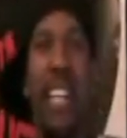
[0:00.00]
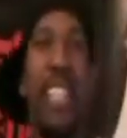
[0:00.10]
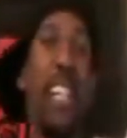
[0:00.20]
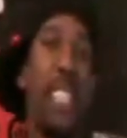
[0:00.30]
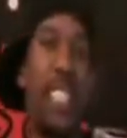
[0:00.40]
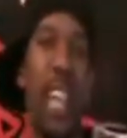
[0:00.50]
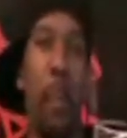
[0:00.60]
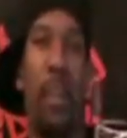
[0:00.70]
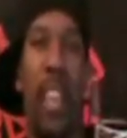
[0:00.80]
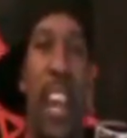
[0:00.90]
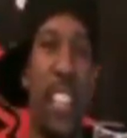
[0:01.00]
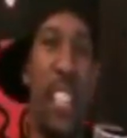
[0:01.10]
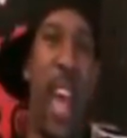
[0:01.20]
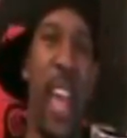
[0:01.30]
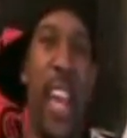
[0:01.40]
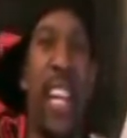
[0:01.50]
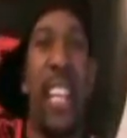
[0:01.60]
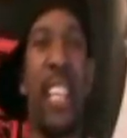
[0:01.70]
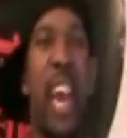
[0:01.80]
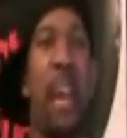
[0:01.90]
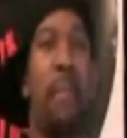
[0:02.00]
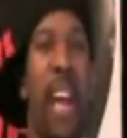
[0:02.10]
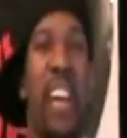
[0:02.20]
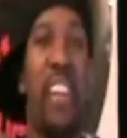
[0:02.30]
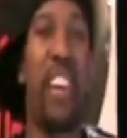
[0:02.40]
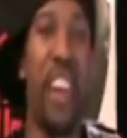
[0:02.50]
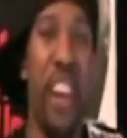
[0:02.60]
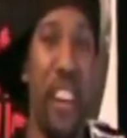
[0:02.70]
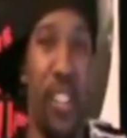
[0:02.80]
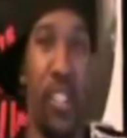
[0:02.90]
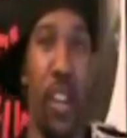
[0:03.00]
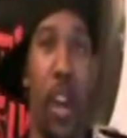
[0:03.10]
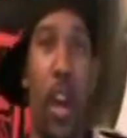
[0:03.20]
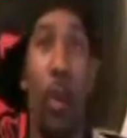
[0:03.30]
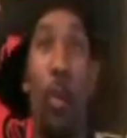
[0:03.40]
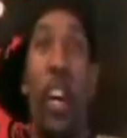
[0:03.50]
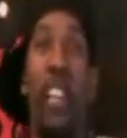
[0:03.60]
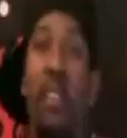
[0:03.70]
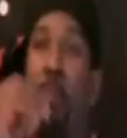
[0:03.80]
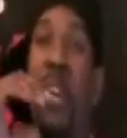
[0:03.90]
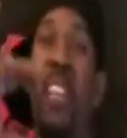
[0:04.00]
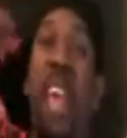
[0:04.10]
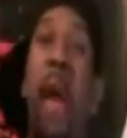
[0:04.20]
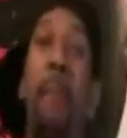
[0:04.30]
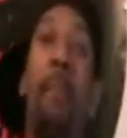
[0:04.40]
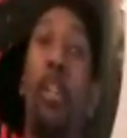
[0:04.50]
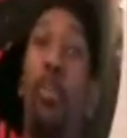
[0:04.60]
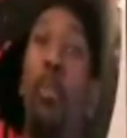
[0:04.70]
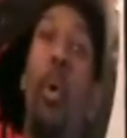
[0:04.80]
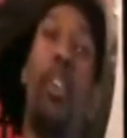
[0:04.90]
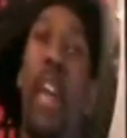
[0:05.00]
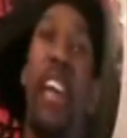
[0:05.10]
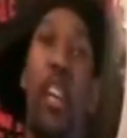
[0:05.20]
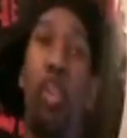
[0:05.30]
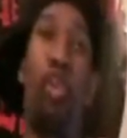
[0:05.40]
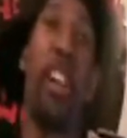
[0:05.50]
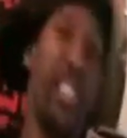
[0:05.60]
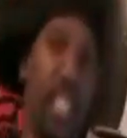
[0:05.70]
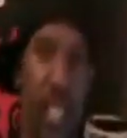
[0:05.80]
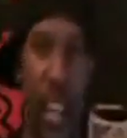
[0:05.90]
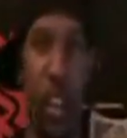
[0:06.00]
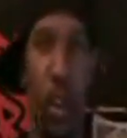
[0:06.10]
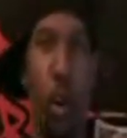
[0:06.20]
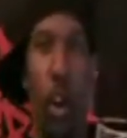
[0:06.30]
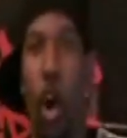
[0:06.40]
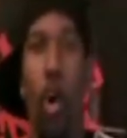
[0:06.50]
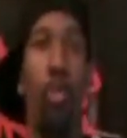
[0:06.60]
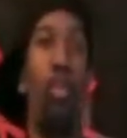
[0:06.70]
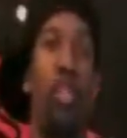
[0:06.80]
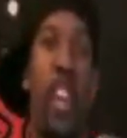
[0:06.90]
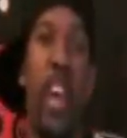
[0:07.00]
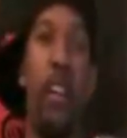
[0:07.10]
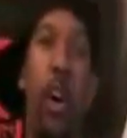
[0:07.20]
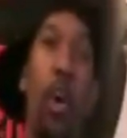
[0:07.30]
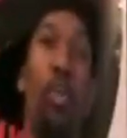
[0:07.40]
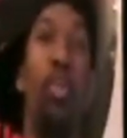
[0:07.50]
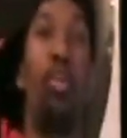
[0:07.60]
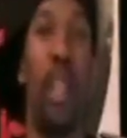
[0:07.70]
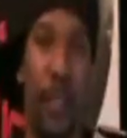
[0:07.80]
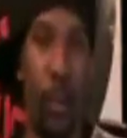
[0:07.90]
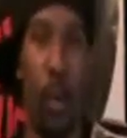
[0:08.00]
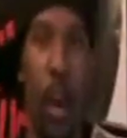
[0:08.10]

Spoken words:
These are the type of things that in a game like Gears would be that much more like crazy. Like you're on a whole new scale, on a whole new level.